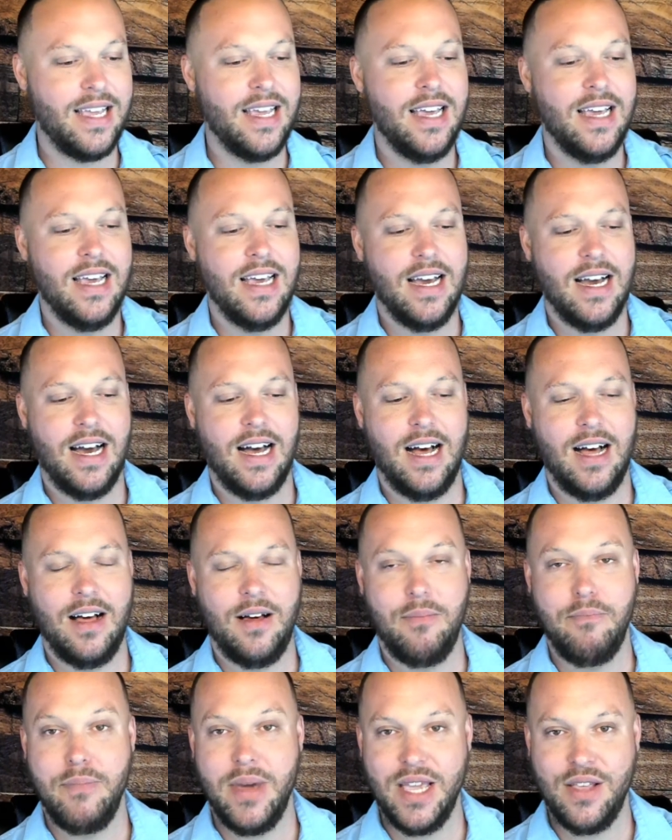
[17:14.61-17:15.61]
Uh,
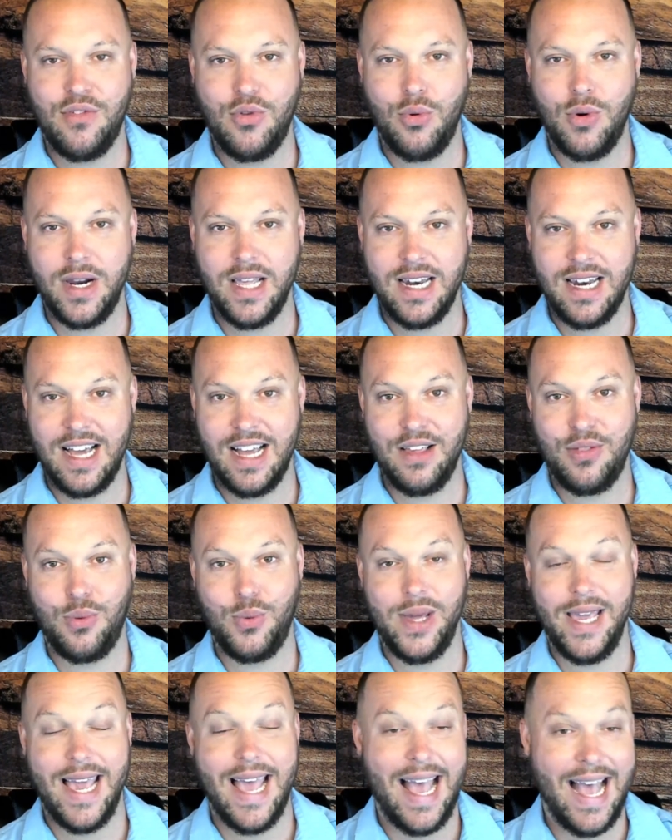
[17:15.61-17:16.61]
May 29th, we
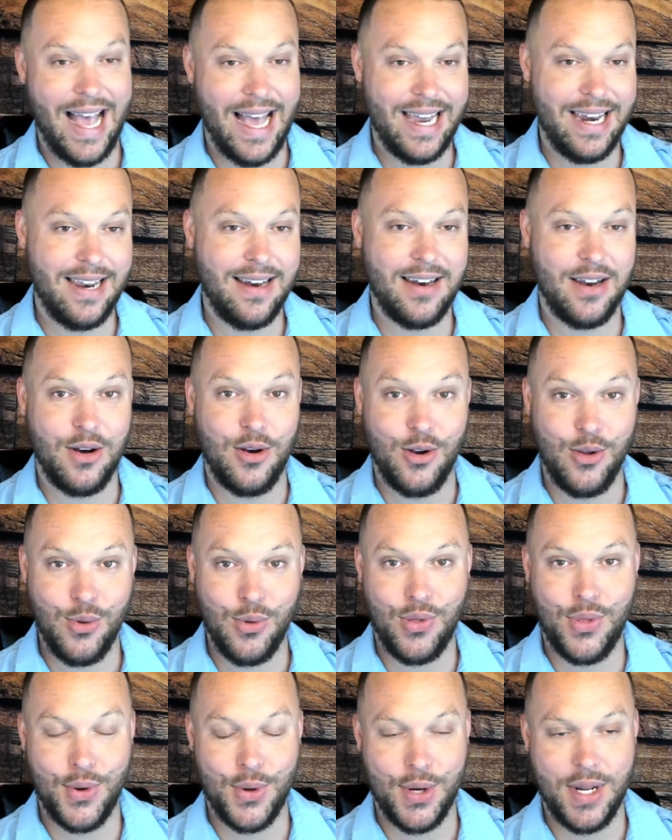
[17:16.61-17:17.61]
added a new
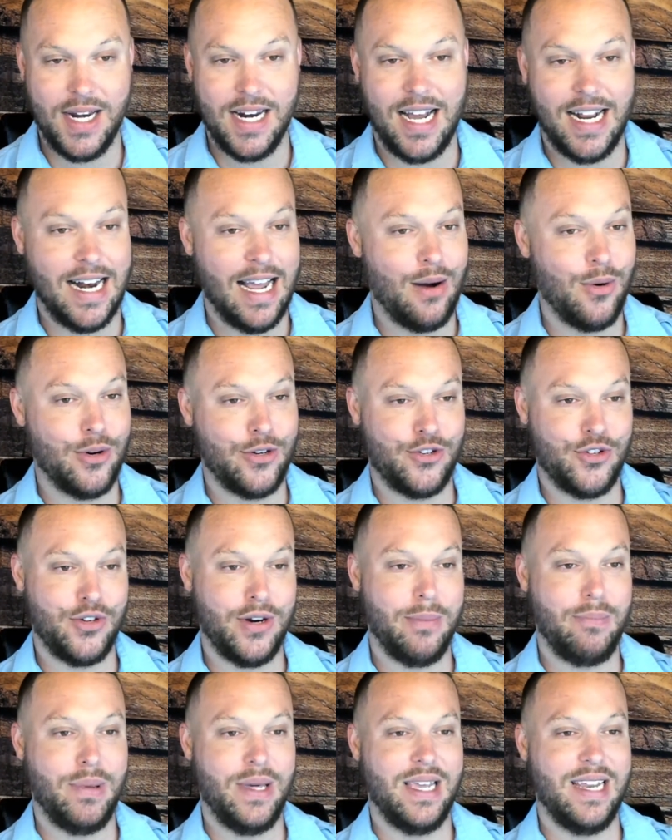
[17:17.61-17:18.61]
39 hour trip
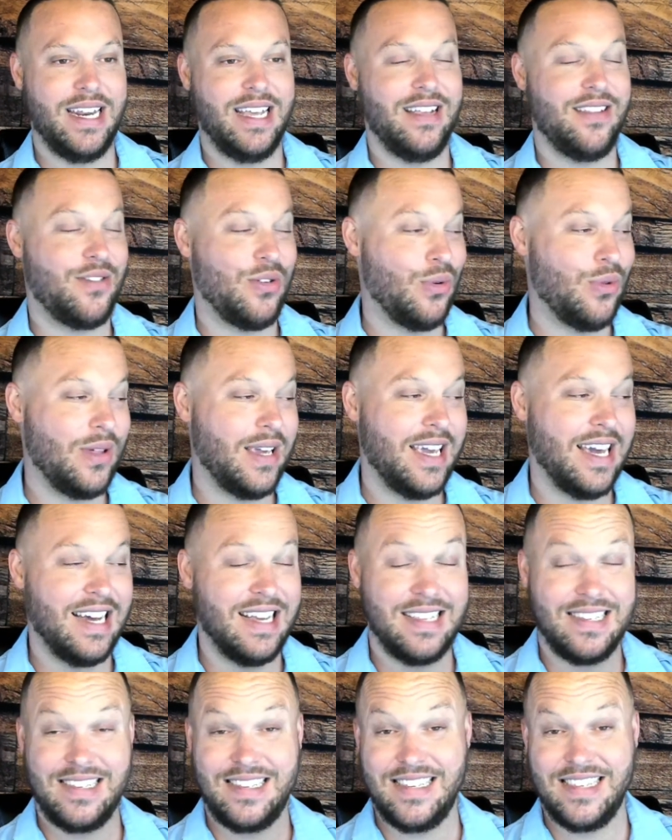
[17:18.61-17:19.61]
in. It's only got
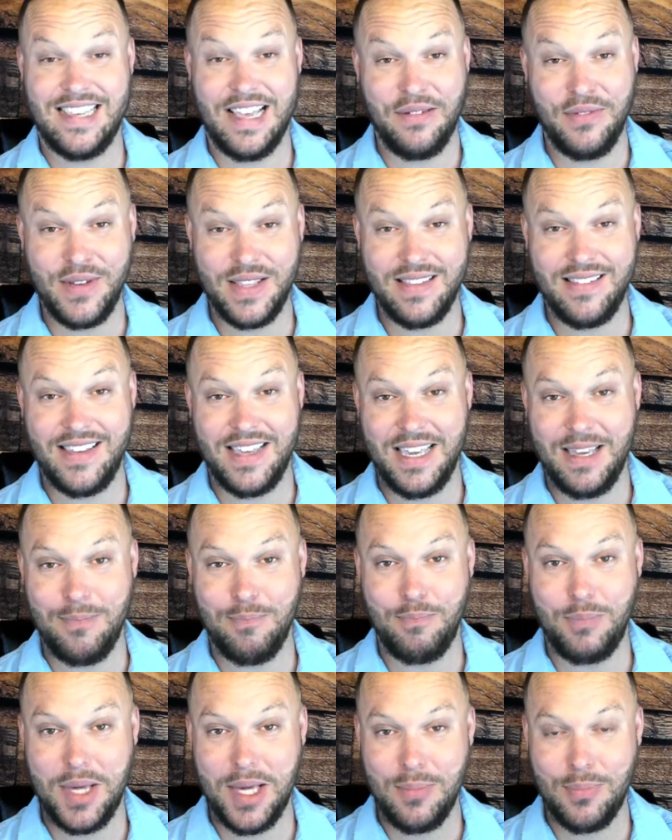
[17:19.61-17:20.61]
17
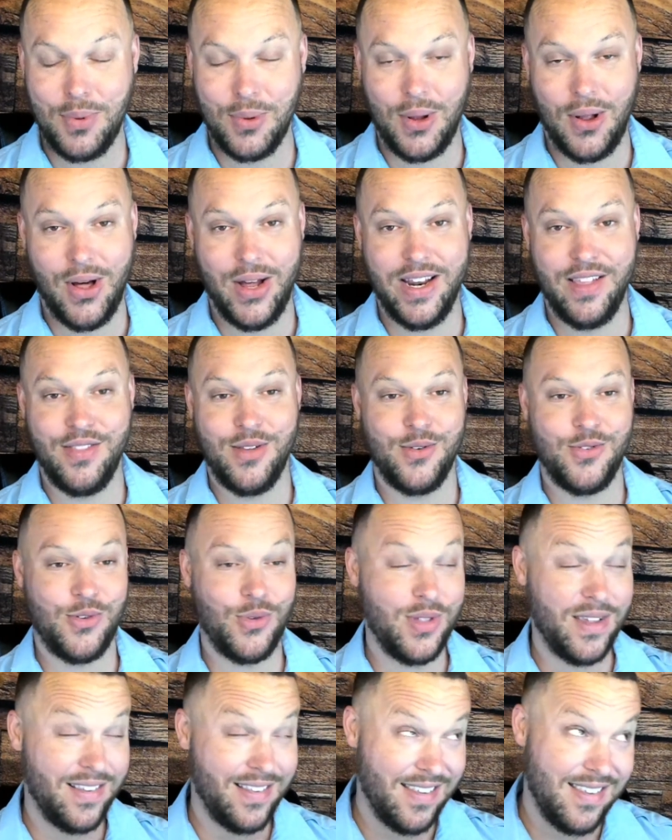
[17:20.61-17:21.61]
people on it. There's only
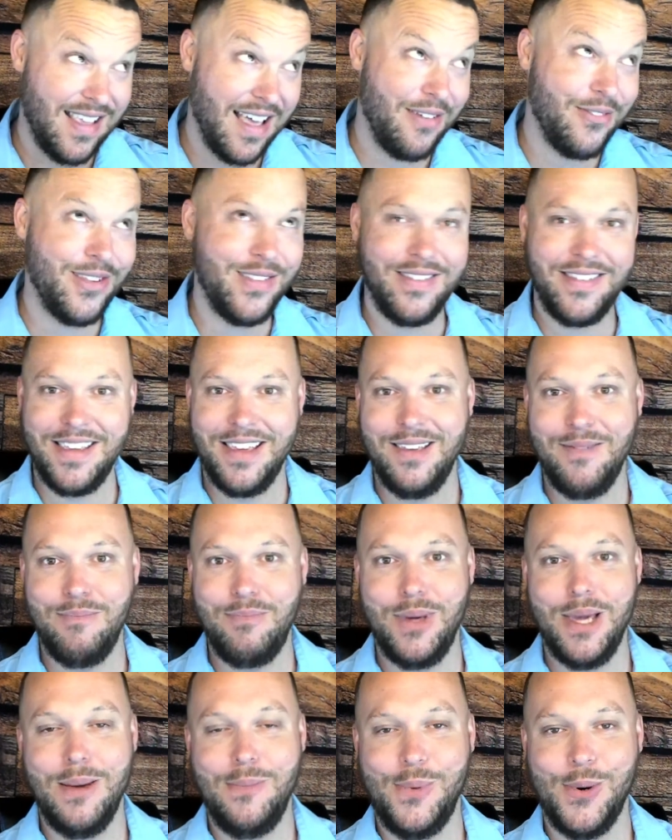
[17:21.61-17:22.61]
17
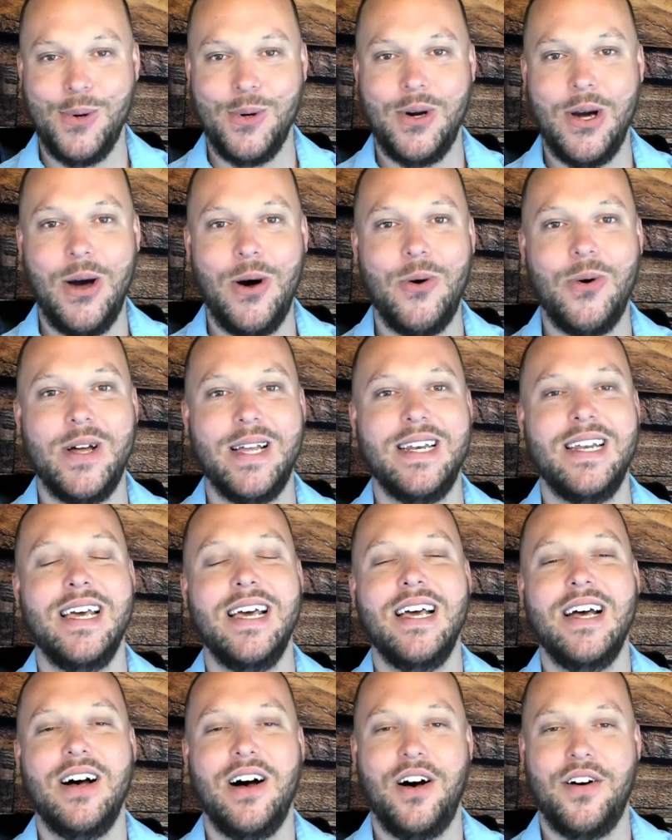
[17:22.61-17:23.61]
people going
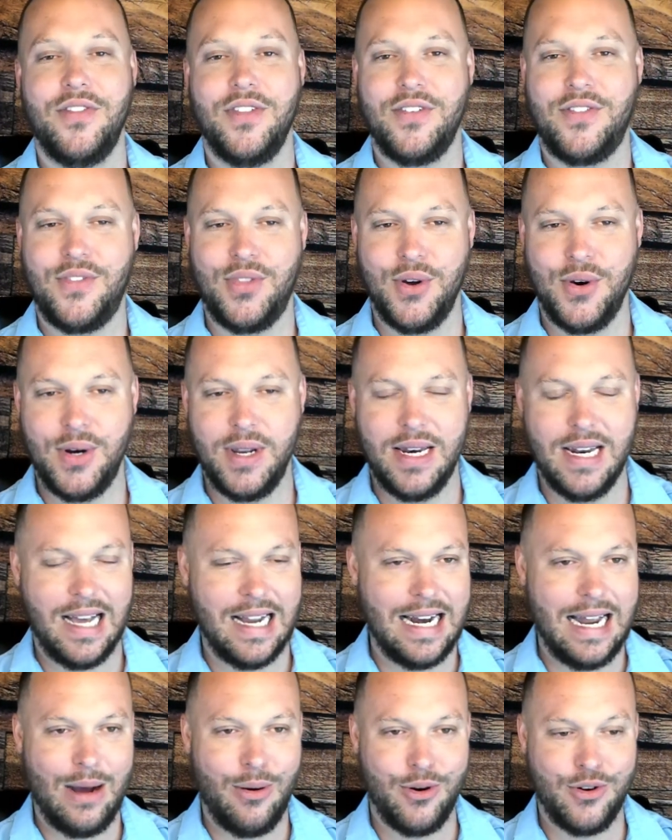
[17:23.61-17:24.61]
on this 39 hour
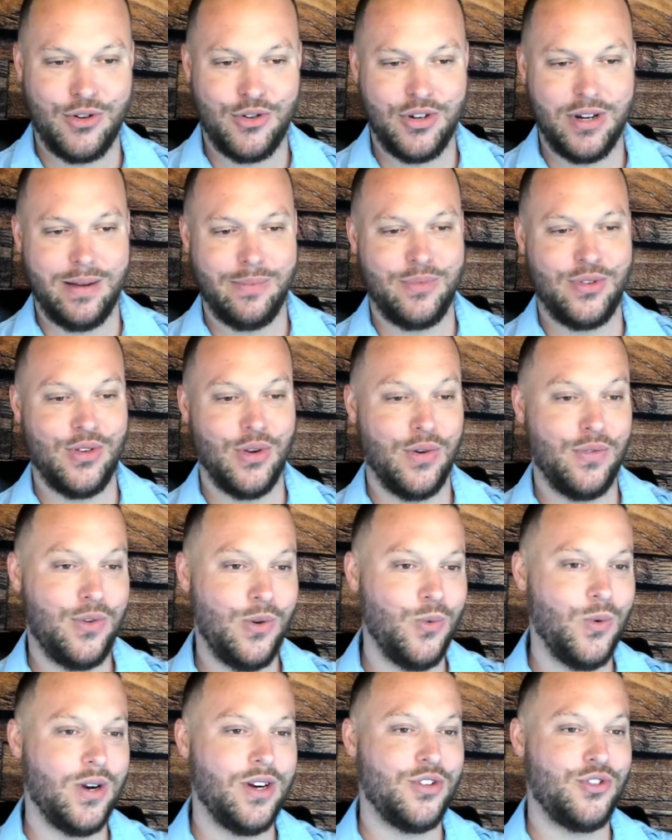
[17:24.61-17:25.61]
trip. So if you want to
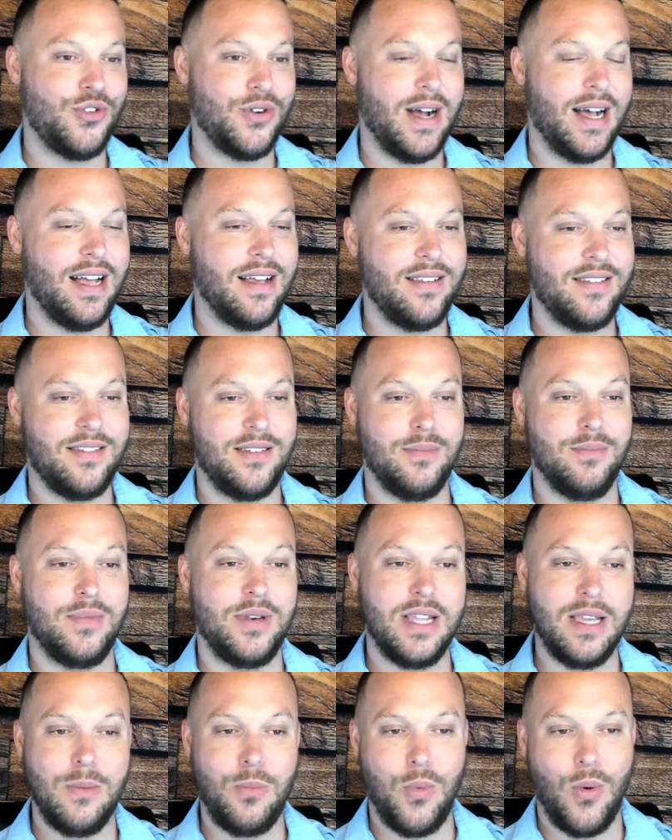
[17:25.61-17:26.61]
try some deep
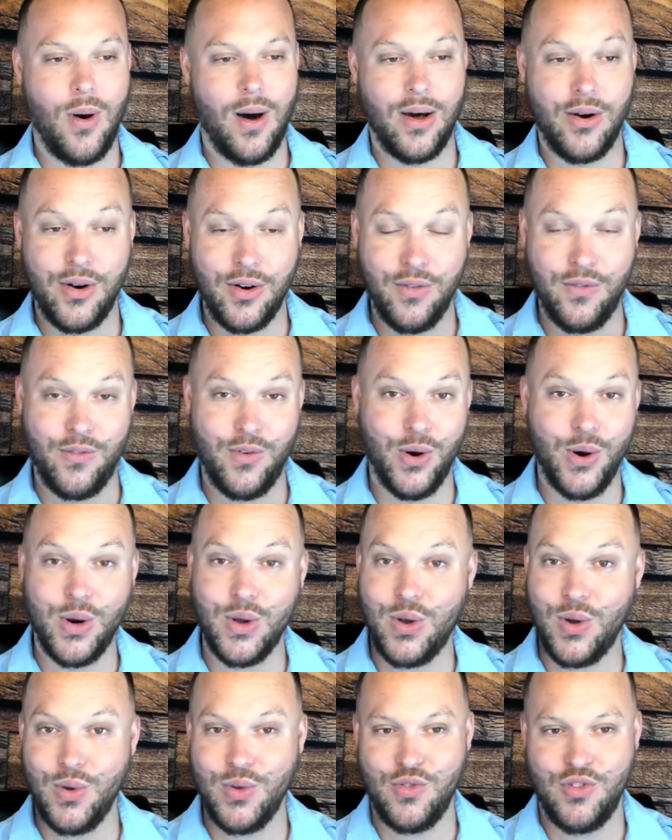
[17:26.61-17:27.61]
water vertical
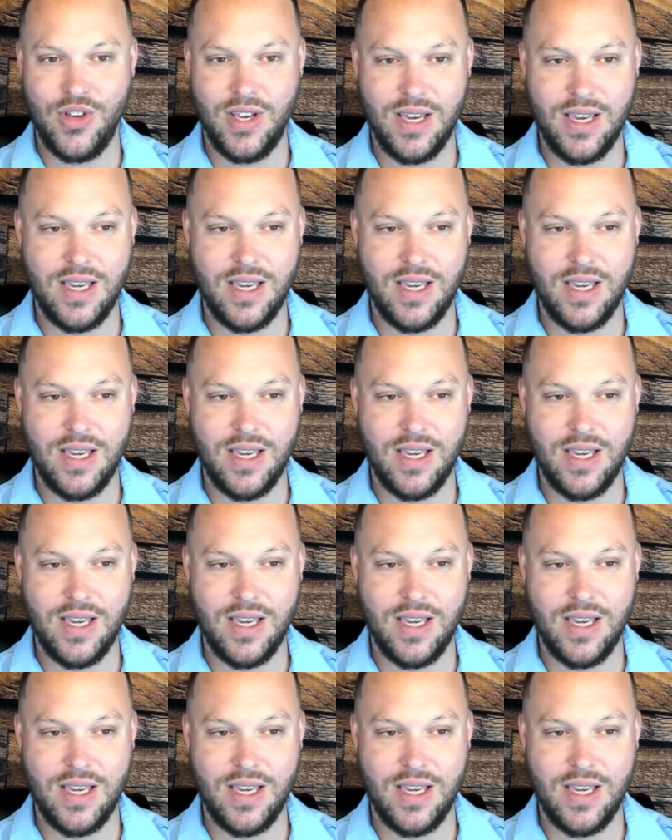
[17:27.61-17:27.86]
jig